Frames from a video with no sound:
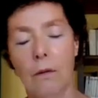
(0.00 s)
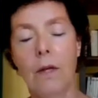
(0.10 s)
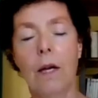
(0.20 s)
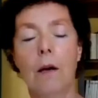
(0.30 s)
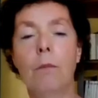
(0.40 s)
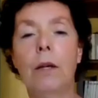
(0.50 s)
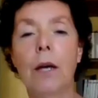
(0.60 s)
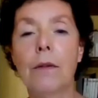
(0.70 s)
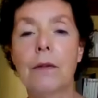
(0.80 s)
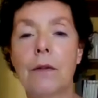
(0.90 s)
there are
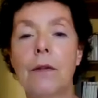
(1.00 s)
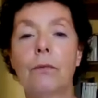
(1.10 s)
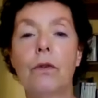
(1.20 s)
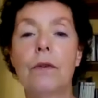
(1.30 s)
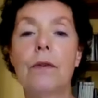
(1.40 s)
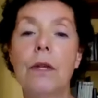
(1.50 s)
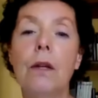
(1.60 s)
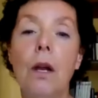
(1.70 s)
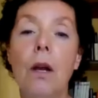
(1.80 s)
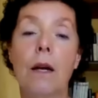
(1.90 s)
metastases, for instance,
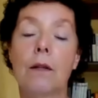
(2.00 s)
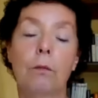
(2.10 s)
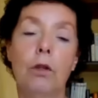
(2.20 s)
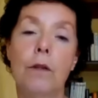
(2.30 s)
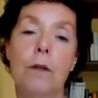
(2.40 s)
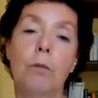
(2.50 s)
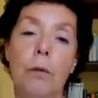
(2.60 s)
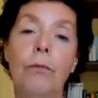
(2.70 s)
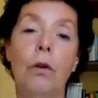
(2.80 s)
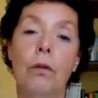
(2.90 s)
in the lungs, which is the
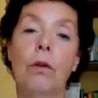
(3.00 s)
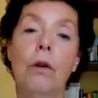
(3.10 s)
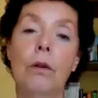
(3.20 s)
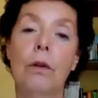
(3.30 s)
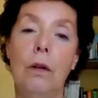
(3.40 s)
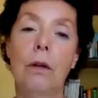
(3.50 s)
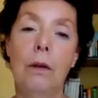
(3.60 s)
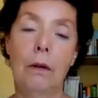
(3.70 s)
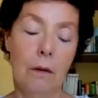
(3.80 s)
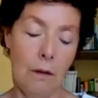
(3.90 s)
preferred organ
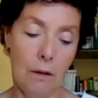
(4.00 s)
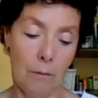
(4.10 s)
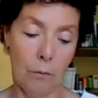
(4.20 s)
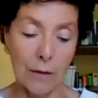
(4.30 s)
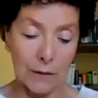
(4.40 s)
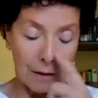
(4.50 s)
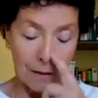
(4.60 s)
in uh, breast right.